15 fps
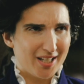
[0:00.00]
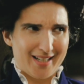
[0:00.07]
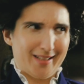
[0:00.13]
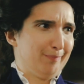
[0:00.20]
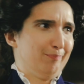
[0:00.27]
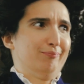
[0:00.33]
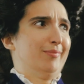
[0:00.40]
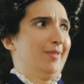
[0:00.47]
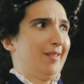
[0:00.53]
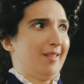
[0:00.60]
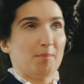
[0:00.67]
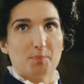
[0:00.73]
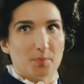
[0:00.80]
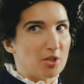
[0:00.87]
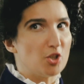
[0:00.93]
there's, like, a
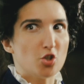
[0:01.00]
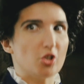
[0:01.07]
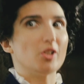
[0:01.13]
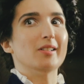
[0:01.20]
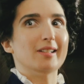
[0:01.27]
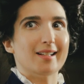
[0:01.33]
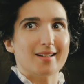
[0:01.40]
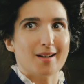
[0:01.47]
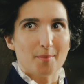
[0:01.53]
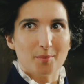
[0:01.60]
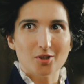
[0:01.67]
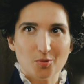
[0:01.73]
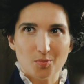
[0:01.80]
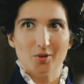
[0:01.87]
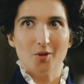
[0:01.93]
bajillion
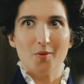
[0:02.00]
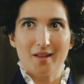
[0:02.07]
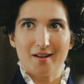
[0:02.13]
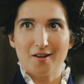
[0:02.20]
numbers below that